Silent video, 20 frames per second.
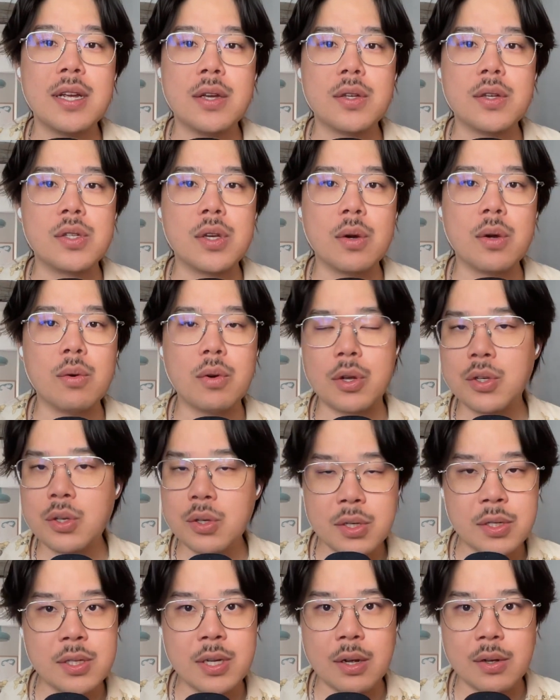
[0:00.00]
So could you
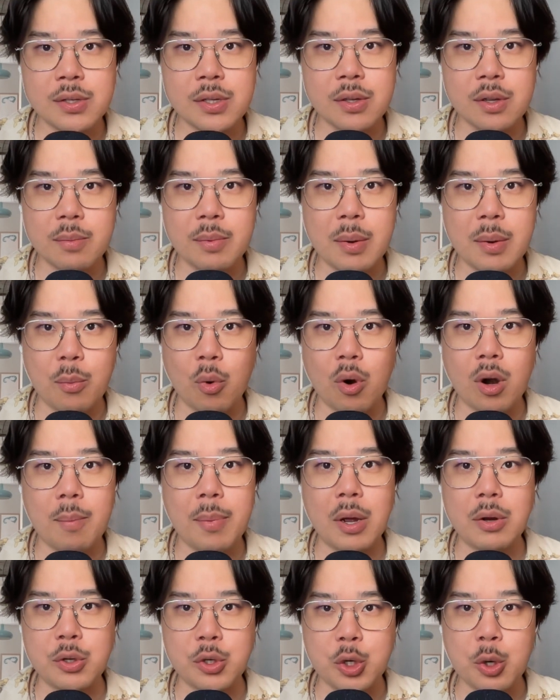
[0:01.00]
just tell us a little bit more
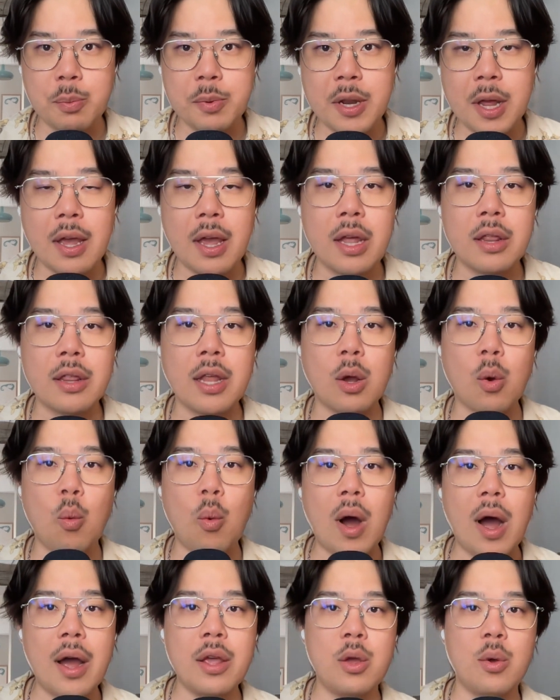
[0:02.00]
about JupeNet and like
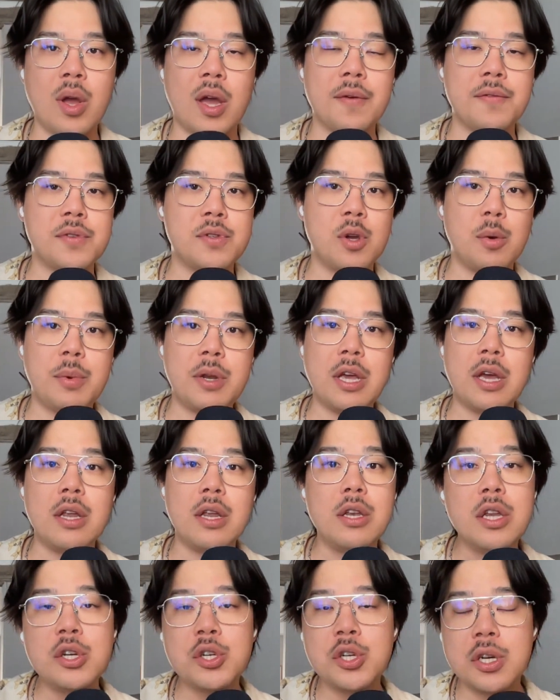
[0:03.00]
why you have so many
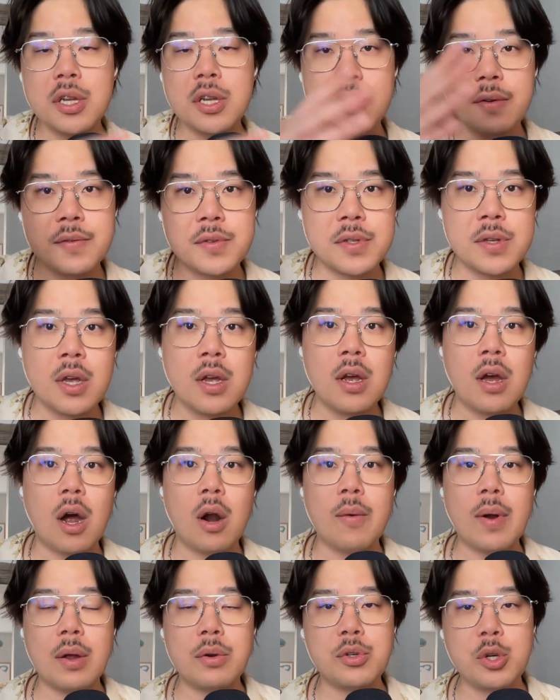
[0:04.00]
initiatives
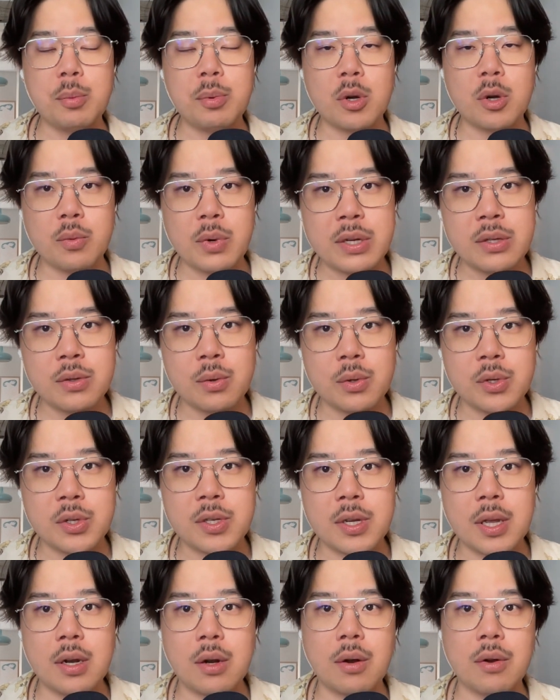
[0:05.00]
around Jupiter Research
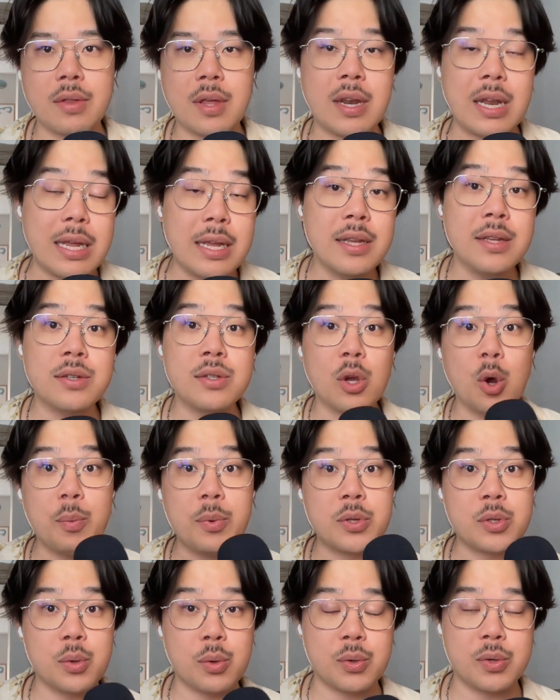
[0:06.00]
Center that is
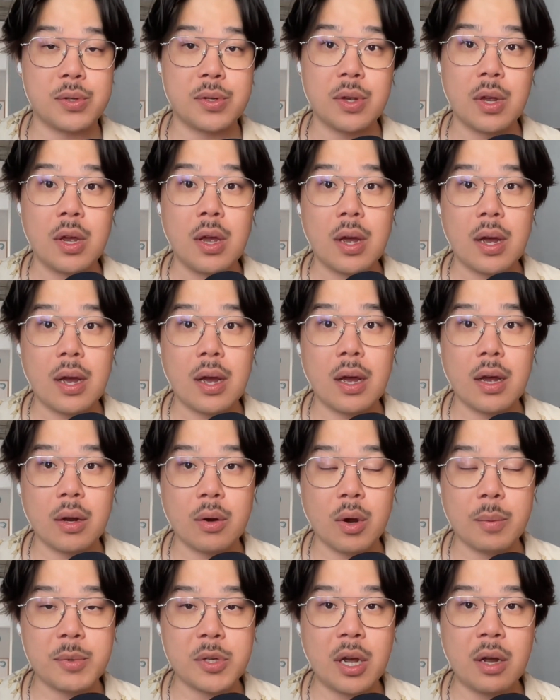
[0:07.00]
open source uh,
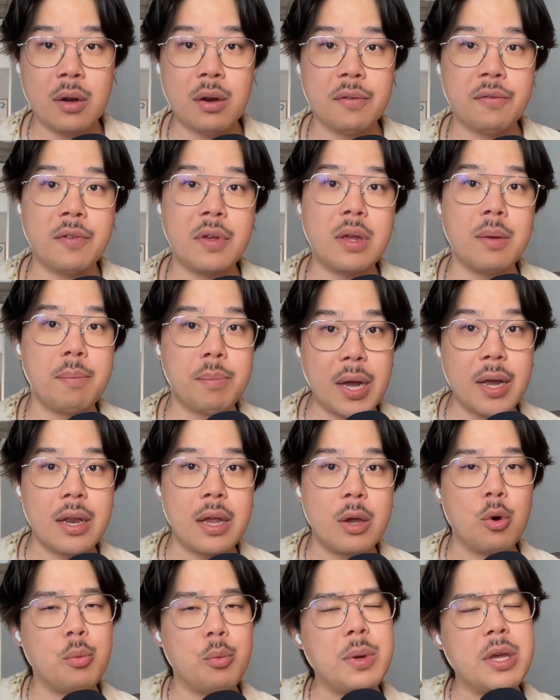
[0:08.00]
cryptography,
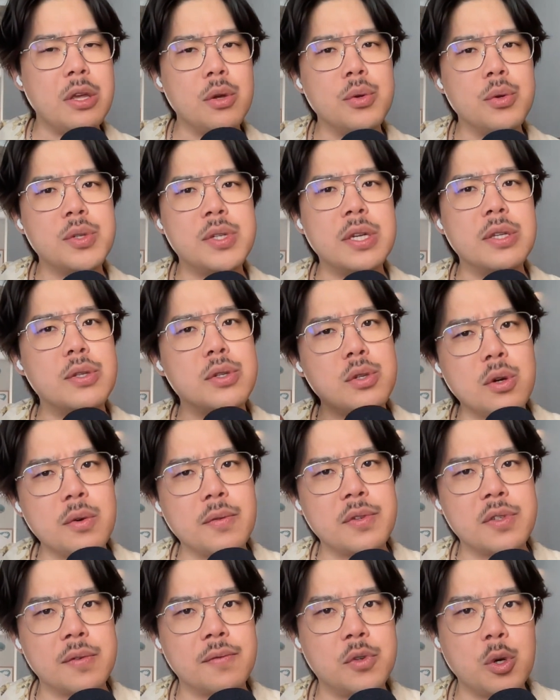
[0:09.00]
but it will be used in
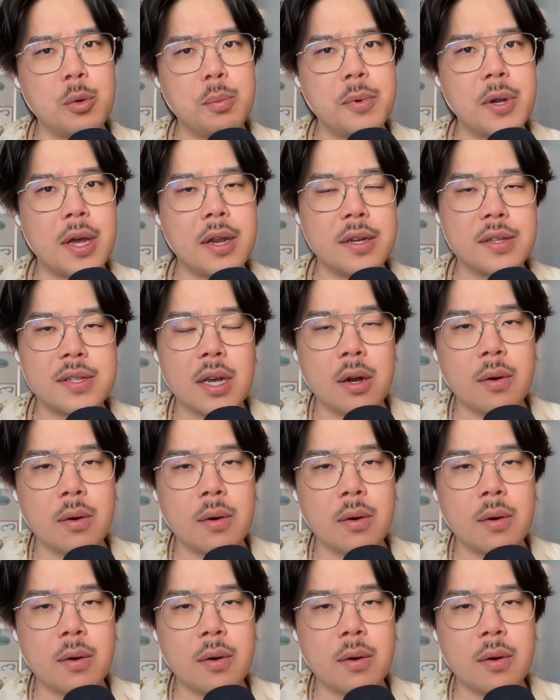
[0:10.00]
service of JupeNet. Is that